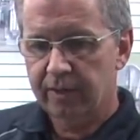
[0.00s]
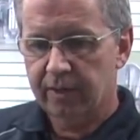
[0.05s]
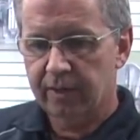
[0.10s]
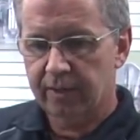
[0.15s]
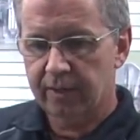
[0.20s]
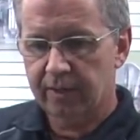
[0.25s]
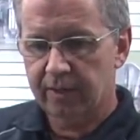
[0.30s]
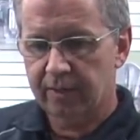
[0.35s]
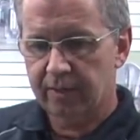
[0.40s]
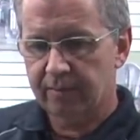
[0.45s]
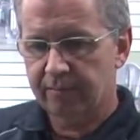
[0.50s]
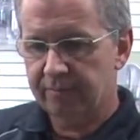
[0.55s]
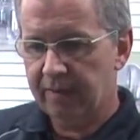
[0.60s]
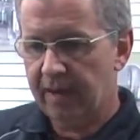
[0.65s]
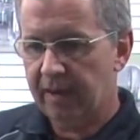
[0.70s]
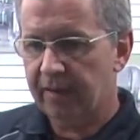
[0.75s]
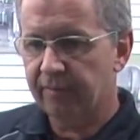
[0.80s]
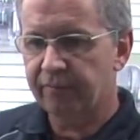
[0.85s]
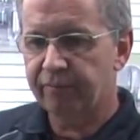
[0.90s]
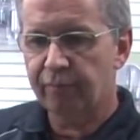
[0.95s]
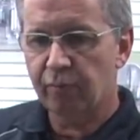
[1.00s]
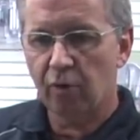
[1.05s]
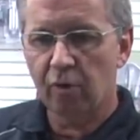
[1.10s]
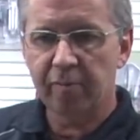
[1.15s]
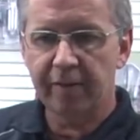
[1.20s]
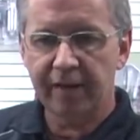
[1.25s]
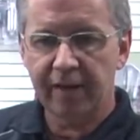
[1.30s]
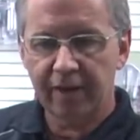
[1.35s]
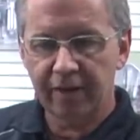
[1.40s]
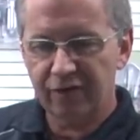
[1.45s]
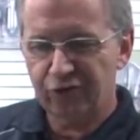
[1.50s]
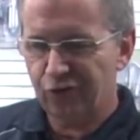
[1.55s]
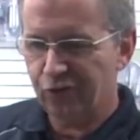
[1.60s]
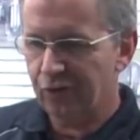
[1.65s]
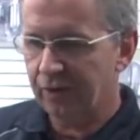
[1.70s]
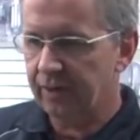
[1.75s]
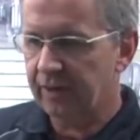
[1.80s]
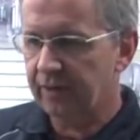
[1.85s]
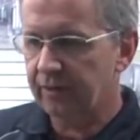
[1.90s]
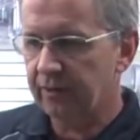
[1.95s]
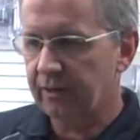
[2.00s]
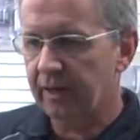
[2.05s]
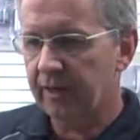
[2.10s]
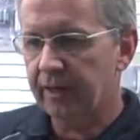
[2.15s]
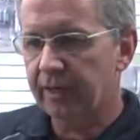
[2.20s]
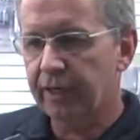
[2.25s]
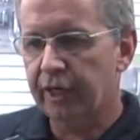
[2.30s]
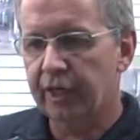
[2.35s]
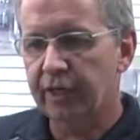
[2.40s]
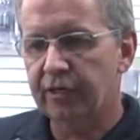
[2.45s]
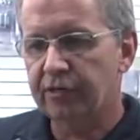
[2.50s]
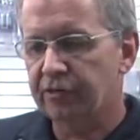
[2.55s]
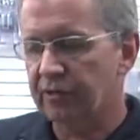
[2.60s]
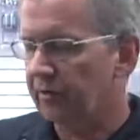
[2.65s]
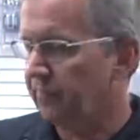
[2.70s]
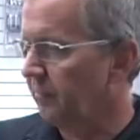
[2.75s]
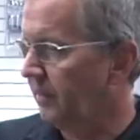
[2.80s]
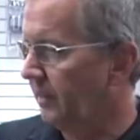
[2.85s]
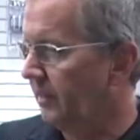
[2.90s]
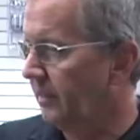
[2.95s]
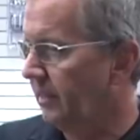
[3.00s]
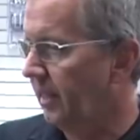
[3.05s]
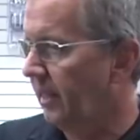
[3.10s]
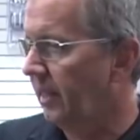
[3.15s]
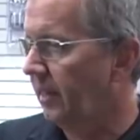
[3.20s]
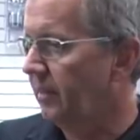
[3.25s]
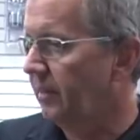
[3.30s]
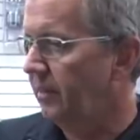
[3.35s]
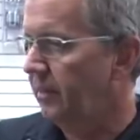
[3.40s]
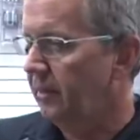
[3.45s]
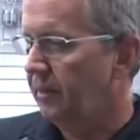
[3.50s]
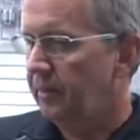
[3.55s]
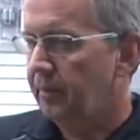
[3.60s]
how to form it, how to drill it, how to cut it, stuff like that.